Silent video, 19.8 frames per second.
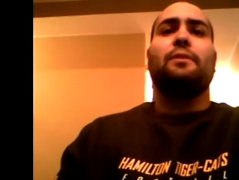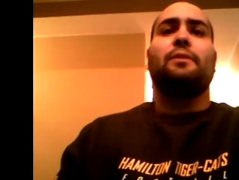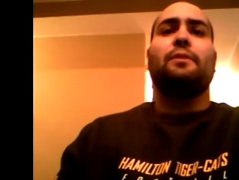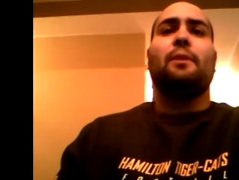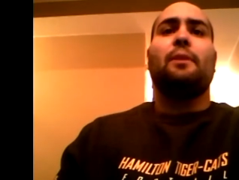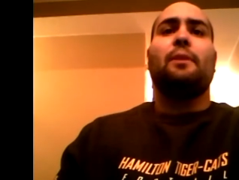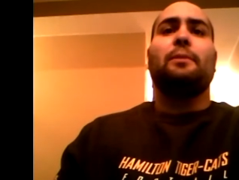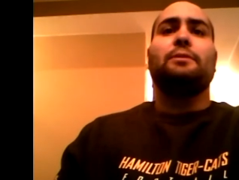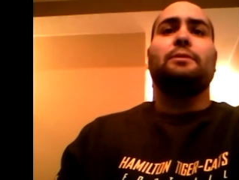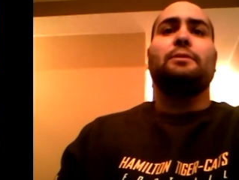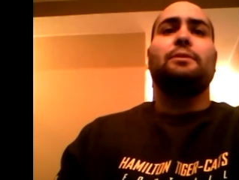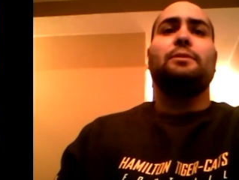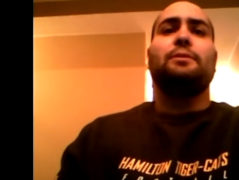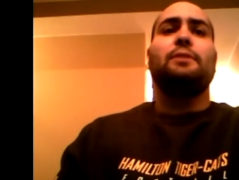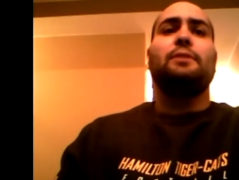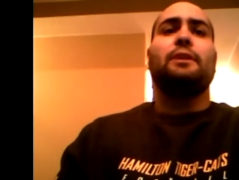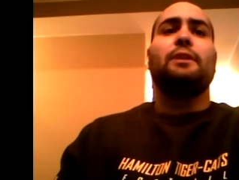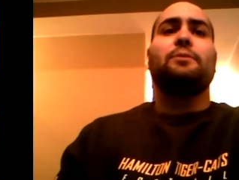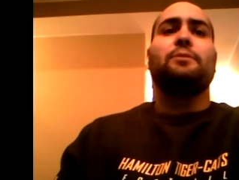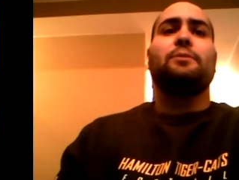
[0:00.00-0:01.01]
about two
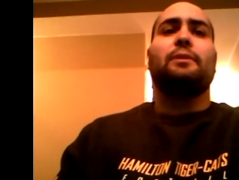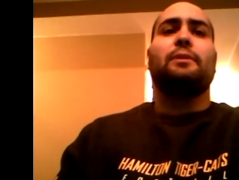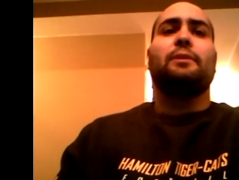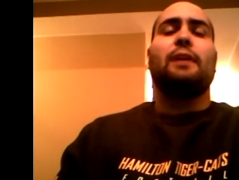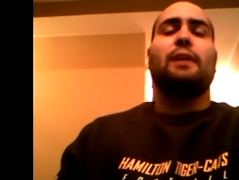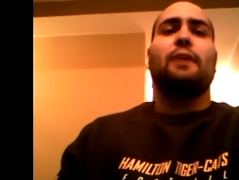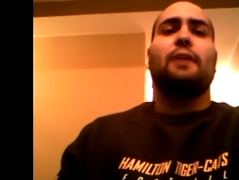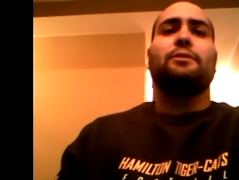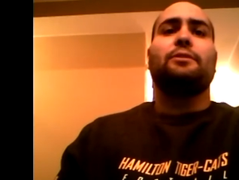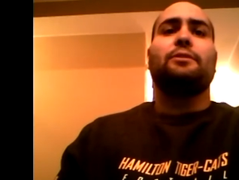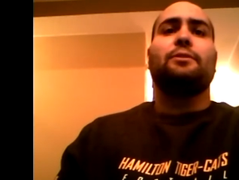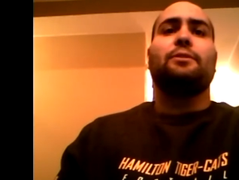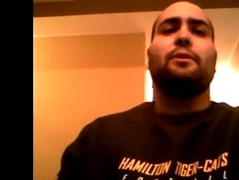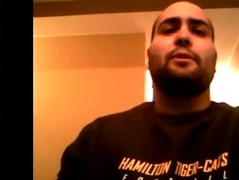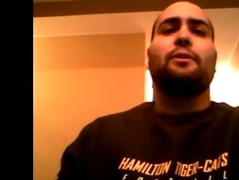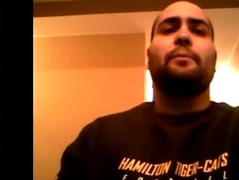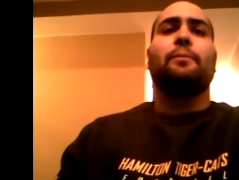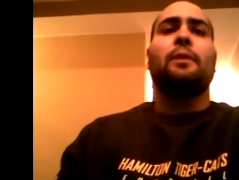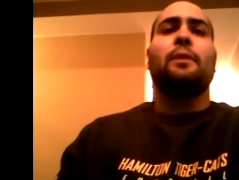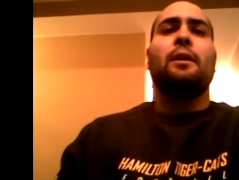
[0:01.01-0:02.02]
years with the Niagara
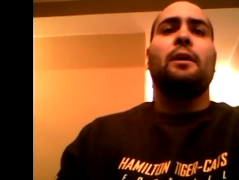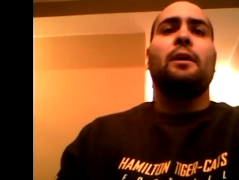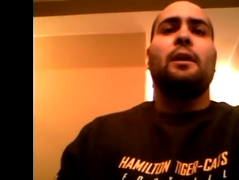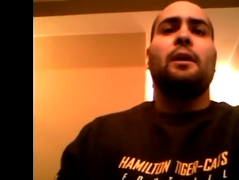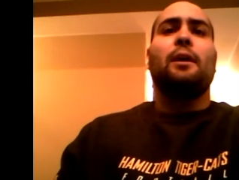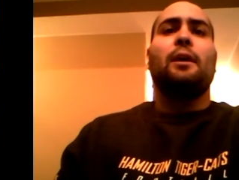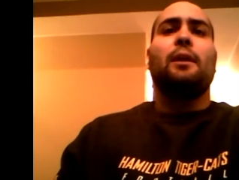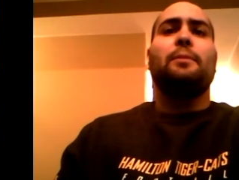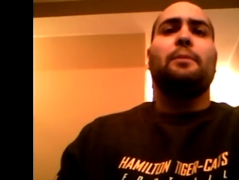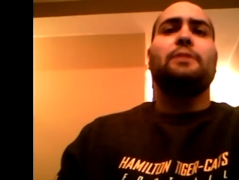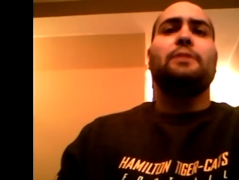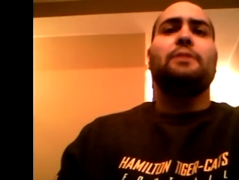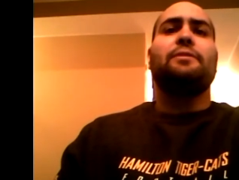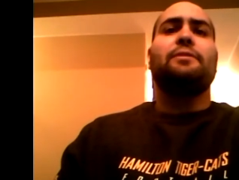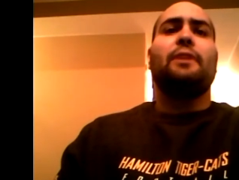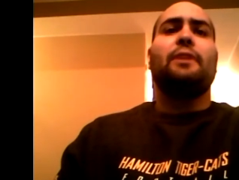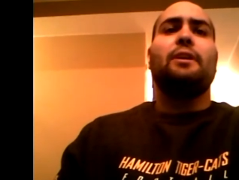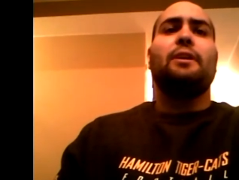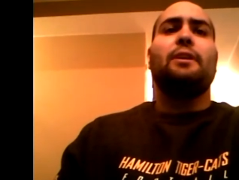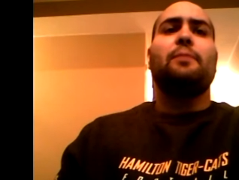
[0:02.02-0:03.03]
Storm. Amir is a
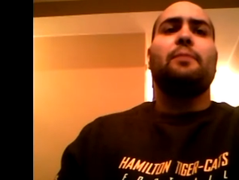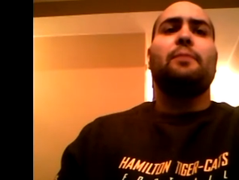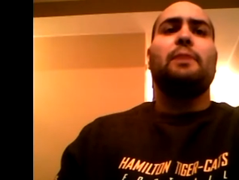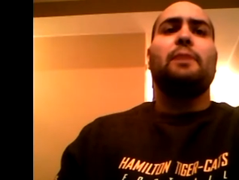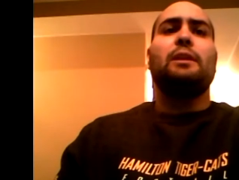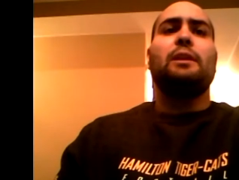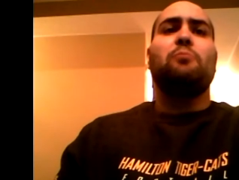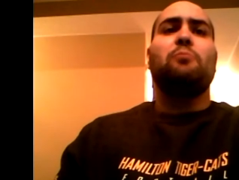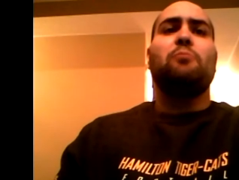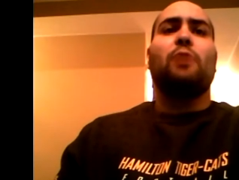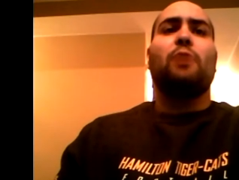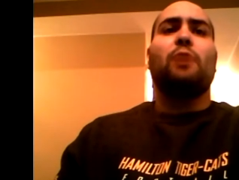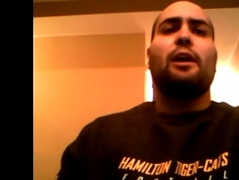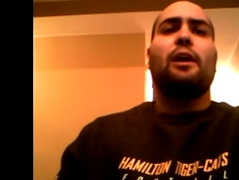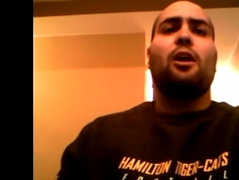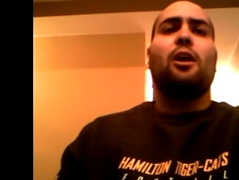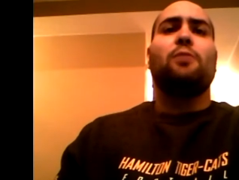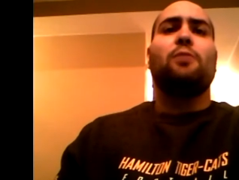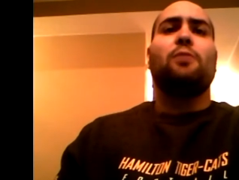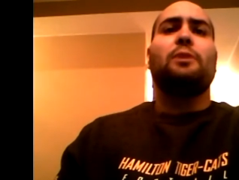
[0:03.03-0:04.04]
very committed, bright,
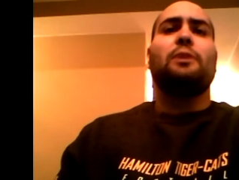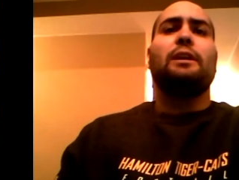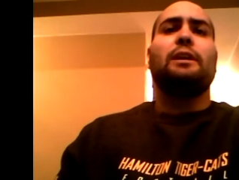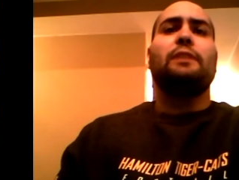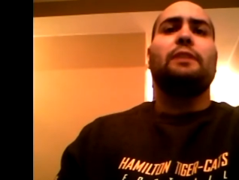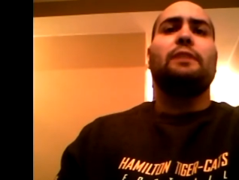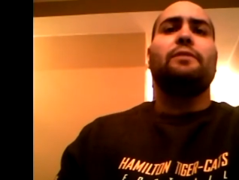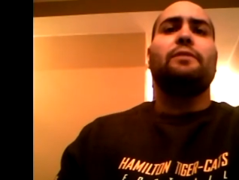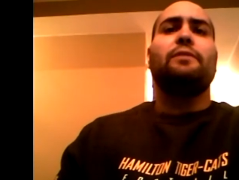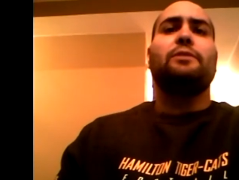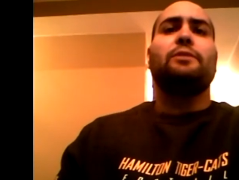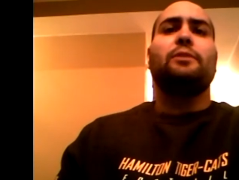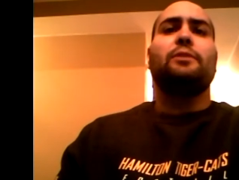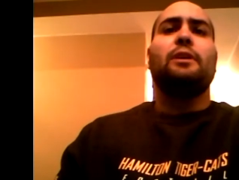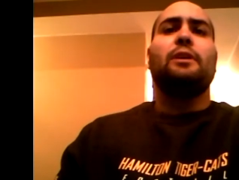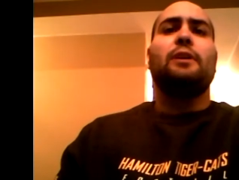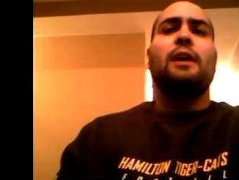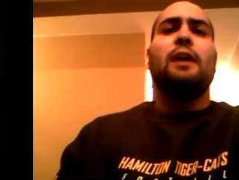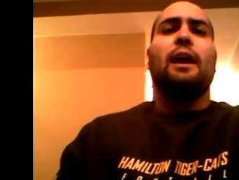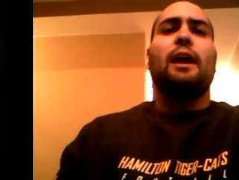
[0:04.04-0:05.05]
hardworking individual,
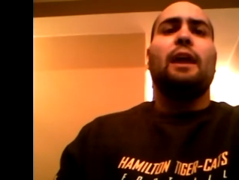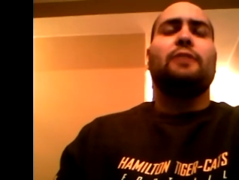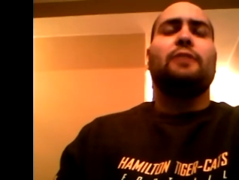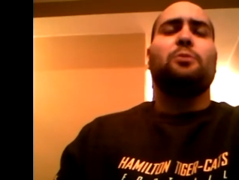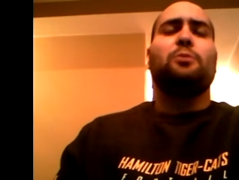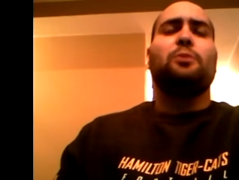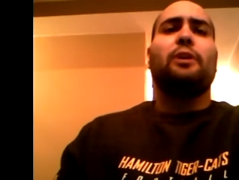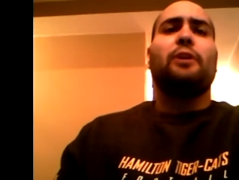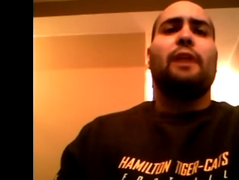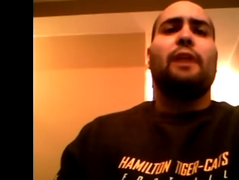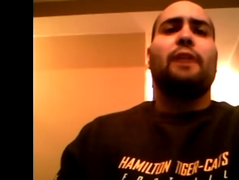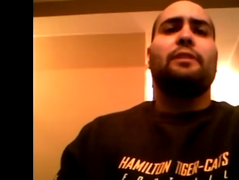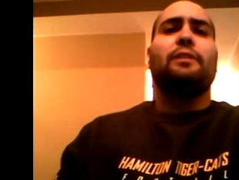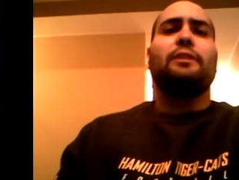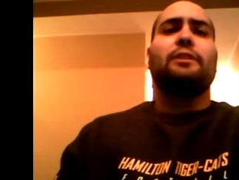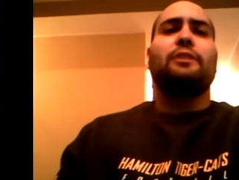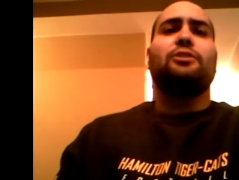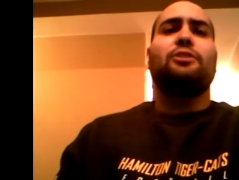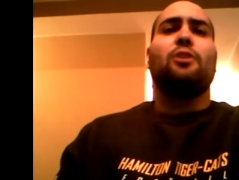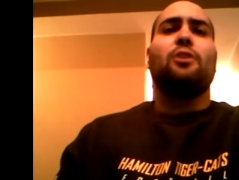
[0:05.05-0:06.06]
and his work ethic
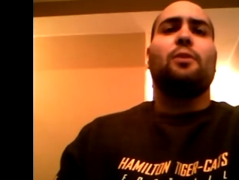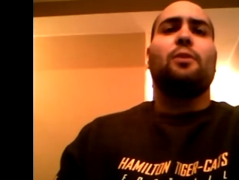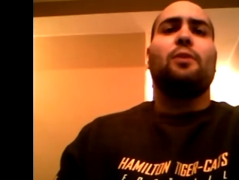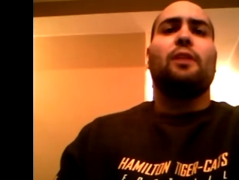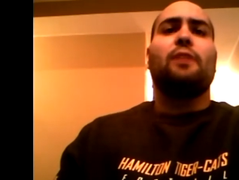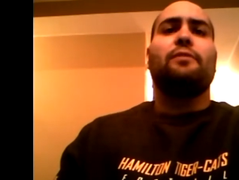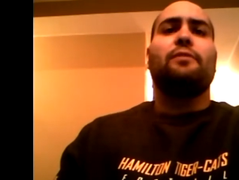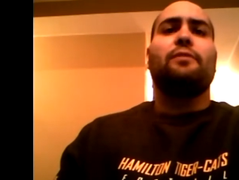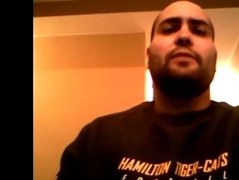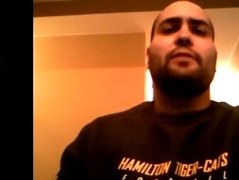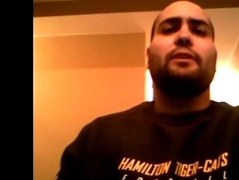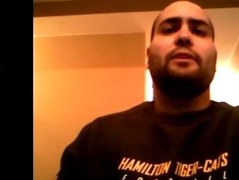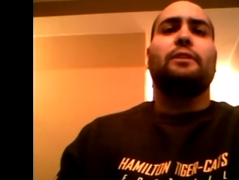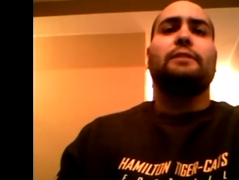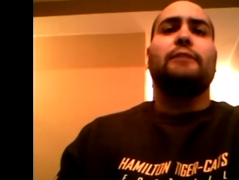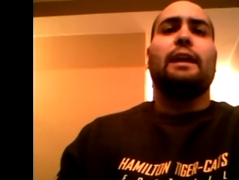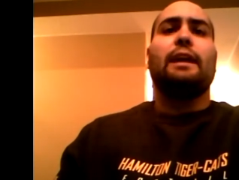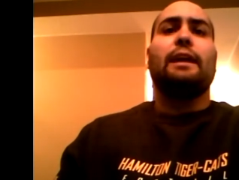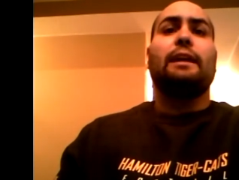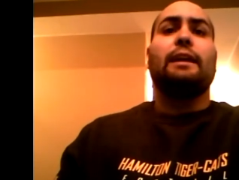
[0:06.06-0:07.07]
is shown on the field
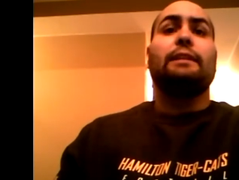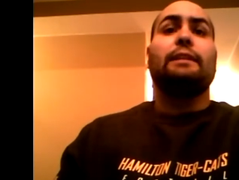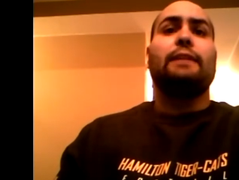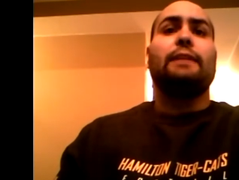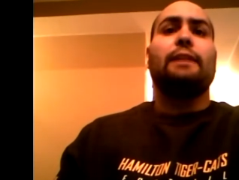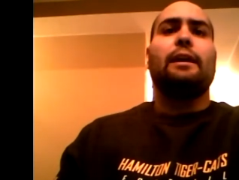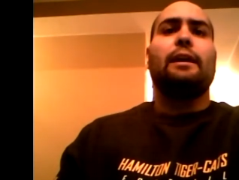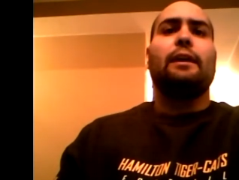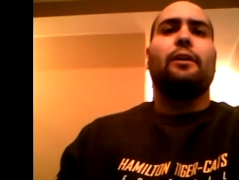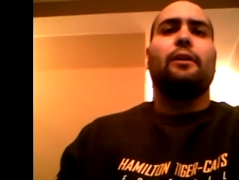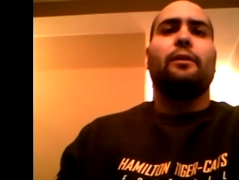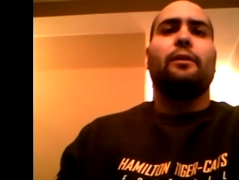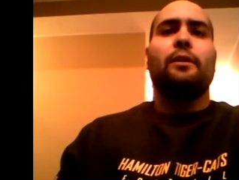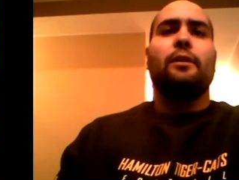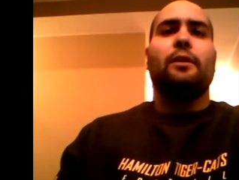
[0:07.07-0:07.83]
day in and day out.